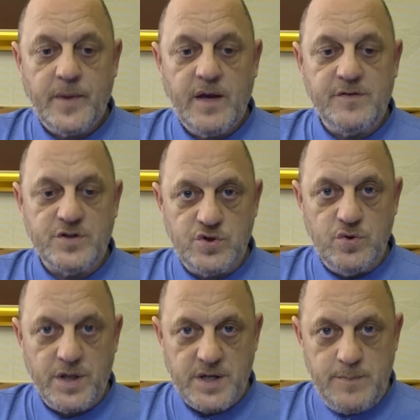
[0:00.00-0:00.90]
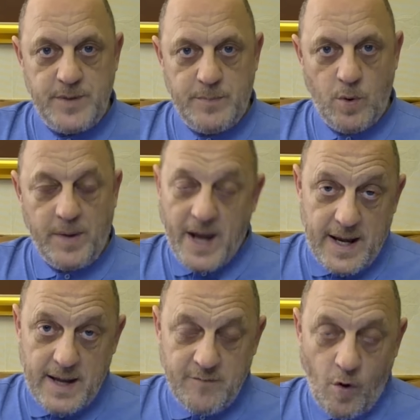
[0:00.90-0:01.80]
If there's 2 or 3 people being
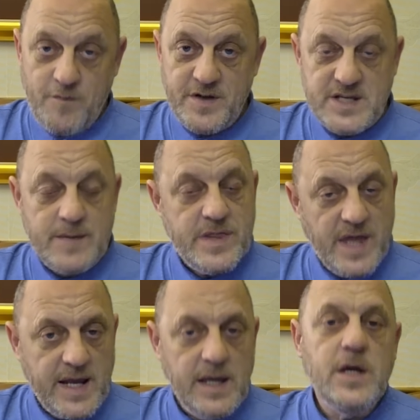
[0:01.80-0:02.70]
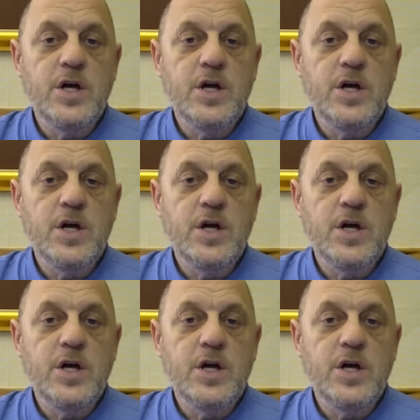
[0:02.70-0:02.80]
involved in the same thing,